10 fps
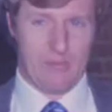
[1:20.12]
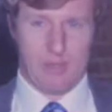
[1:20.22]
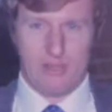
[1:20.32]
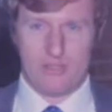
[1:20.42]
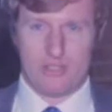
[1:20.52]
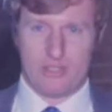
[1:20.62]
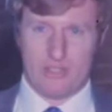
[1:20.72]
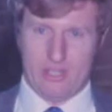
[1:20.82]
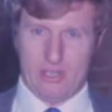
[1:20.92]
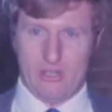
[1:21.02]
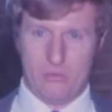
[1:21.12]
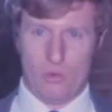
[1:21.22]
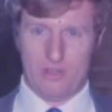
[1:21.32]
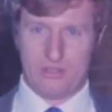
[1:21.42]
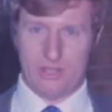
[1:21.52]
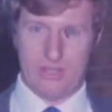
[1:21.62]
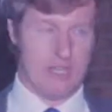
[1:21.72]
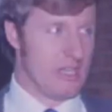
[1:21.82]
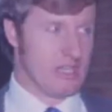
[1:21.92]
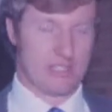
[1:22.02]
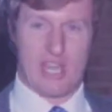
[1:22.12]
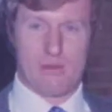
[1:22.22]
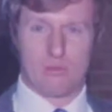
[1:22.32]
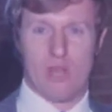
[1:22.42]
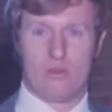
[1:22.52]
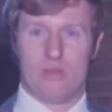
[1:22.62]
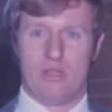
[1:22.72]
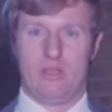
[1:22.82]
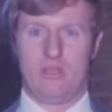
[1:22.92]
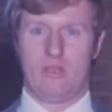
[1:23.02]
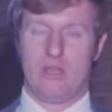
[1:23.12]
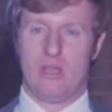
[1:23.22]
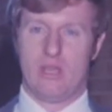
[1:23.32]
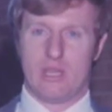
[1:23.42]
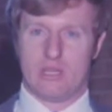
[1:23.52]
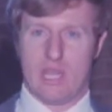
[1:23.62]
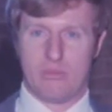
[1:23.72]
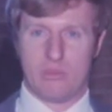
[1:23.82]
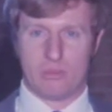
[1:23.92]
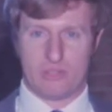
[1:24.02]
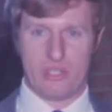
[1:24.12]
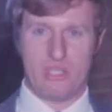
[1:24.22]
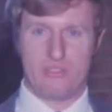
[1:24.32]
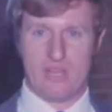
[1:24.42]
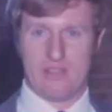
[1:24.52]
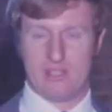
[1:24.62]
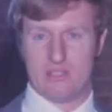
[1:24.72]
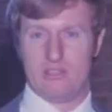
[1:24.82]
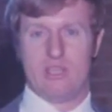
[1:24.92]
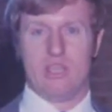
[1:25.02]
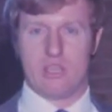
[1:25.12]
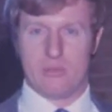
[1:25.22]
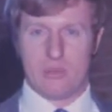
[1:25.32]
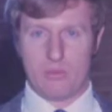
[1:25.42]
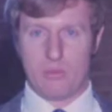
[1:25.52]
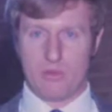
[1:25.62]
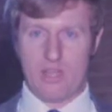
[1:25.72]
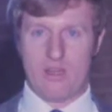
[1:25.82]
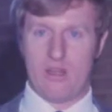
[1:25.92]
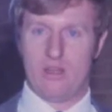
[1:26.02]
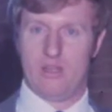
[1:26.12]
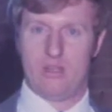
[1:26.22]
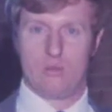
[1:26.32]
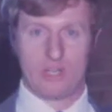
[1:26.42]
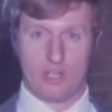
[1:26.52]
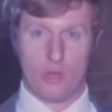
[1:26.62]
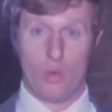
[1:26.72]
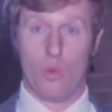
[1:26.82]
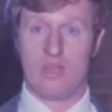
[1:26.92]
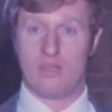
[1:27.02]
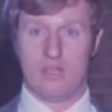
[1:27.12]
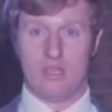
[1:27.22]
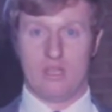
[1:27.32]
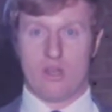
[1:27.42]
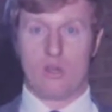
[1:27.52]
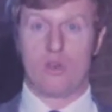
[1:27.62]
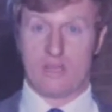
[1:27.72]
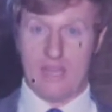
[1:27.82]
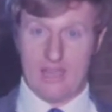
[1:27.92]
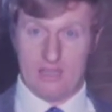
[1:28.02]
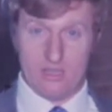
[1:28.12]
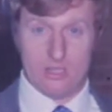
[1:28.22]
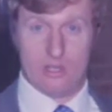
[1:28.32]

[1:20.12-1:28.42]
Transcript: believe it's just more or less a scapegoat type of procedure. I think the people there really don't know what or really how to,